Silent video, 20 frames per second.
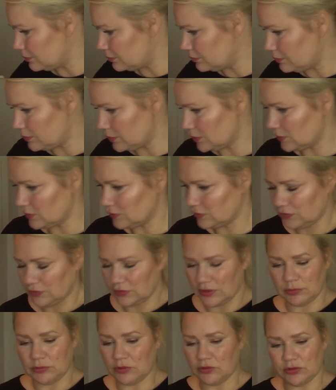because
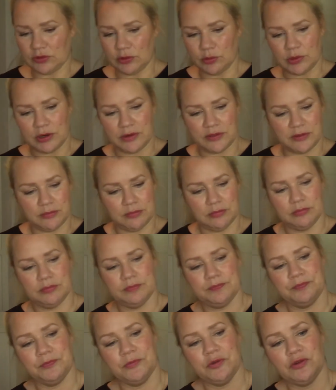I'm not gonna wear them
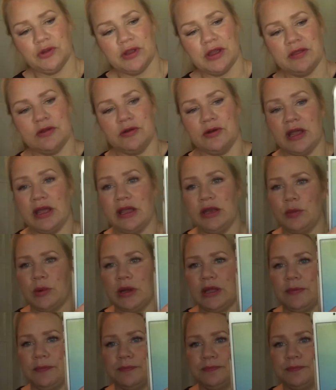together anyway.